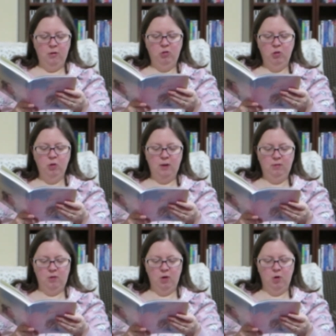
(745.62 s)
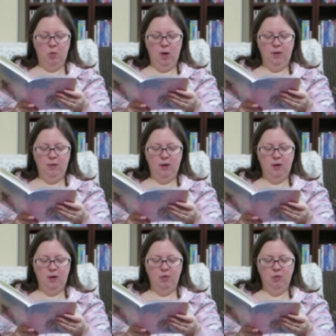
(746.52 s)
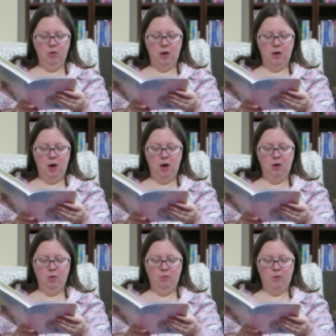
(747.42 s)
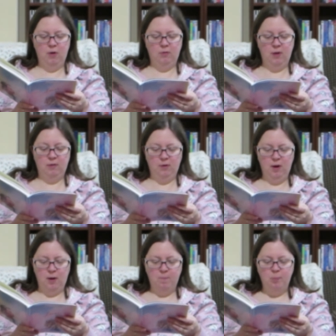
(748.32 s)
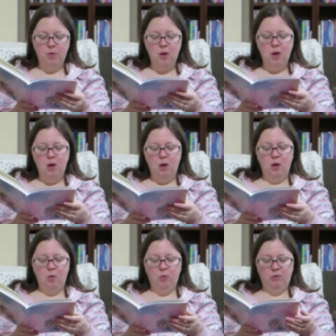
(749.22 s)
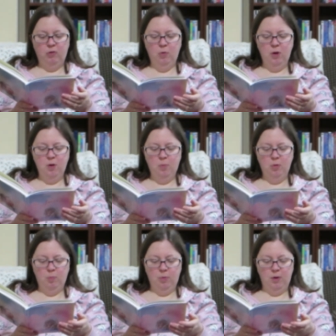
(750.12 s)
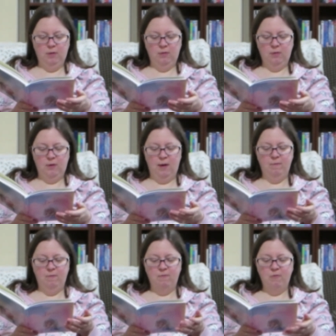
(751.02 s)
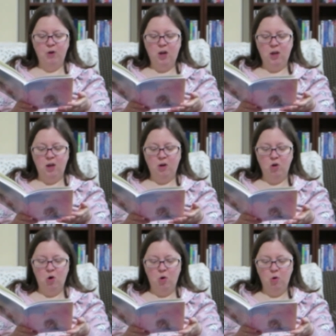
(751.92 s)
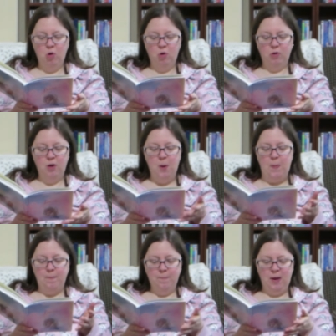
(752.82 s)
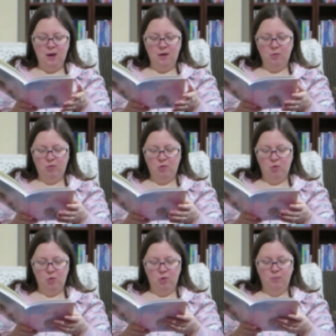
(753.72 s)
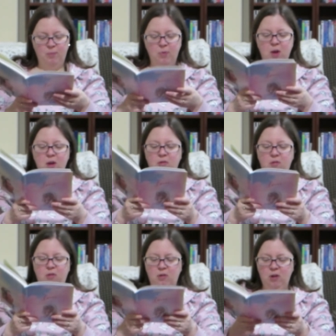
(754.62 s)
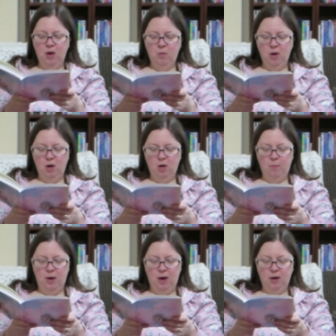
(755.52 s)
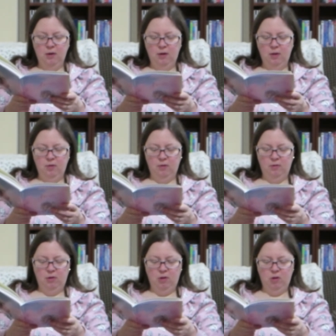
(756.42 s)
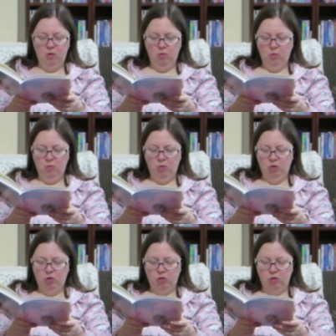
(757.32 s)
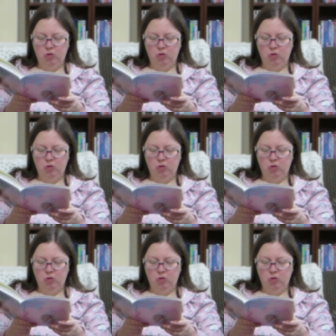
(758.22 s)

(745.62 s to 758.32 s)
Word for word: two nights ago, and then another in Idaho Falls last night. It was snowing in both places and freaking cold. Man, it was cold. So today we all piled in this huge